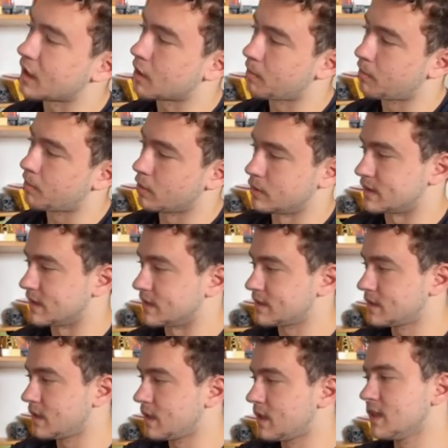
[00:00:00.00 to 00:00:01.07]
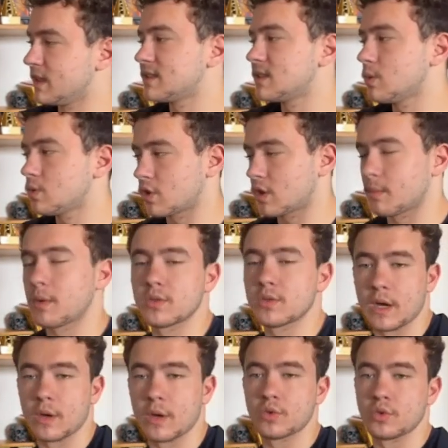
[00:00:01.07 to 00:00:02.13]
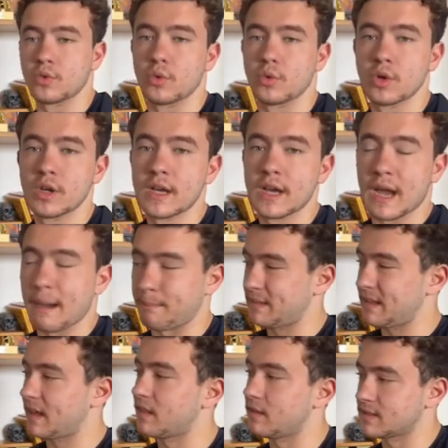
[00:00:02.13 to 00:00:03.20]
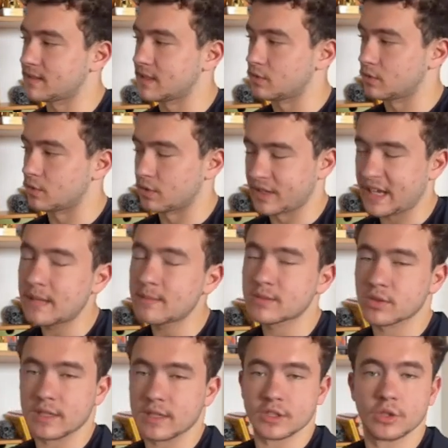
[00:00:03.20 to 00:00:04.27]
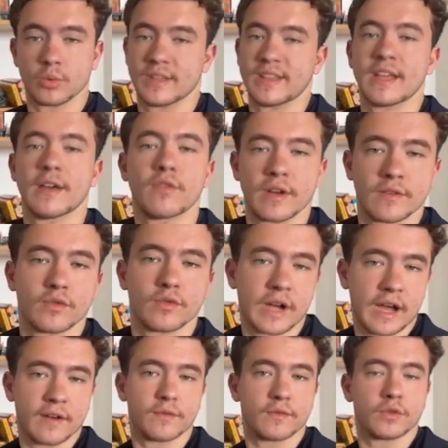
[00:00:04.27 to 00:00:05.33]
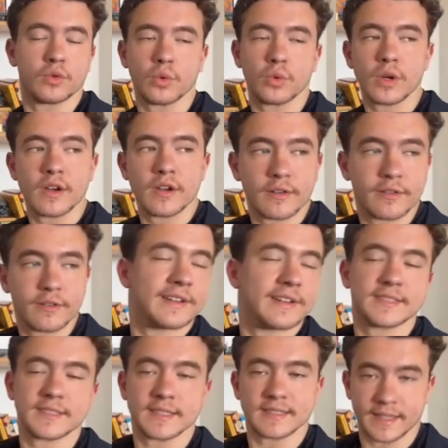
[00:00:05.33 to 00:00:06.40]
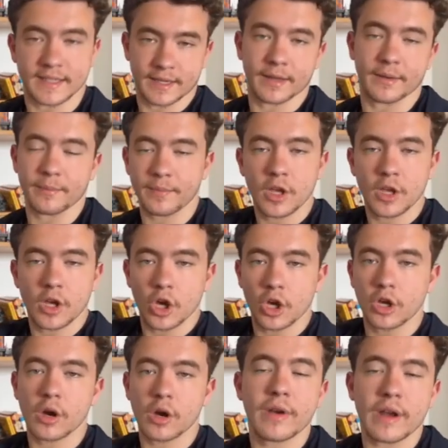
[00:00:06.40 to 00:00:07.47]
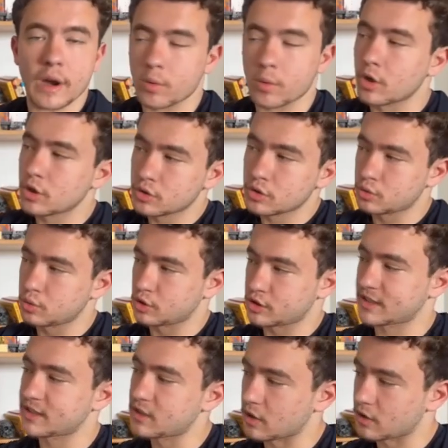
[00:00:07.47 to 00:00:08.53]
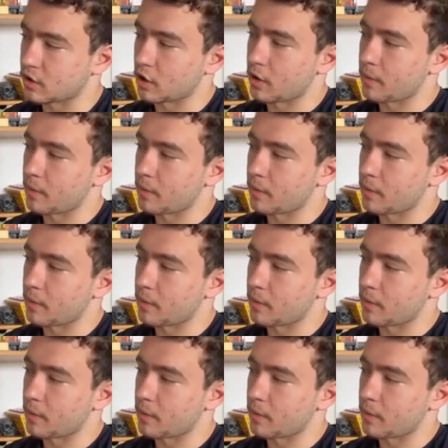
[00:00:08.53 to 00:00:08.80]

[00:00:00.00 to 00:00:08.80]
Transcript: process. Let's now talk about how to apply this into your game so that you will never ever have to fix it again. Go now to chess.com